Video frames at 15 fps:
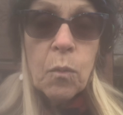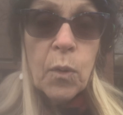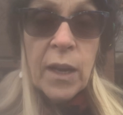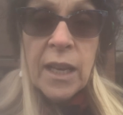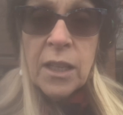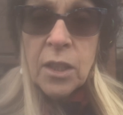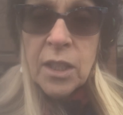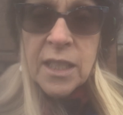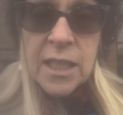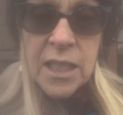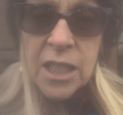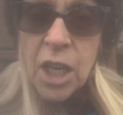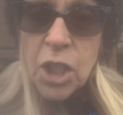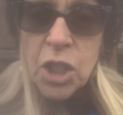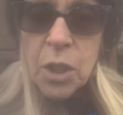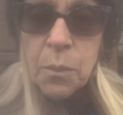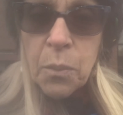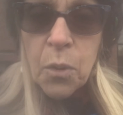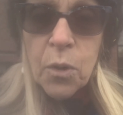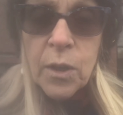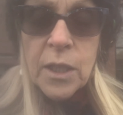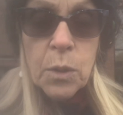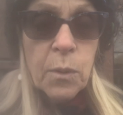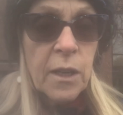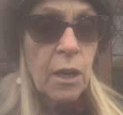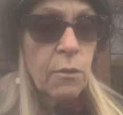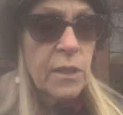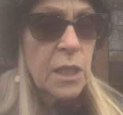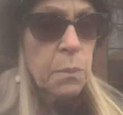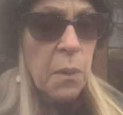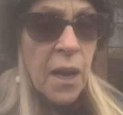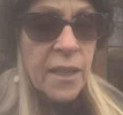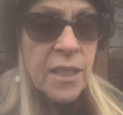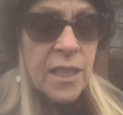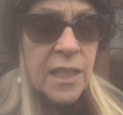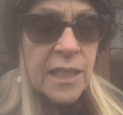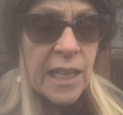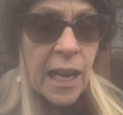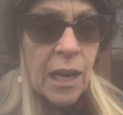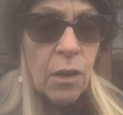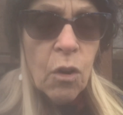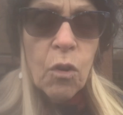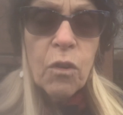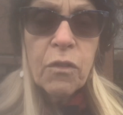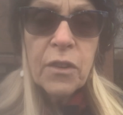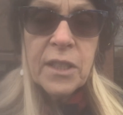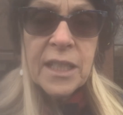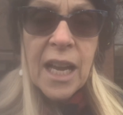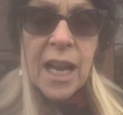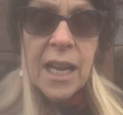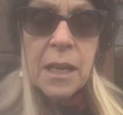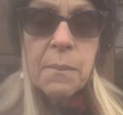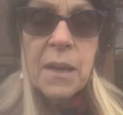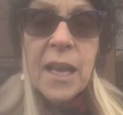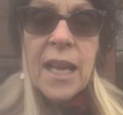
in the discussion boards, what our responses are over time,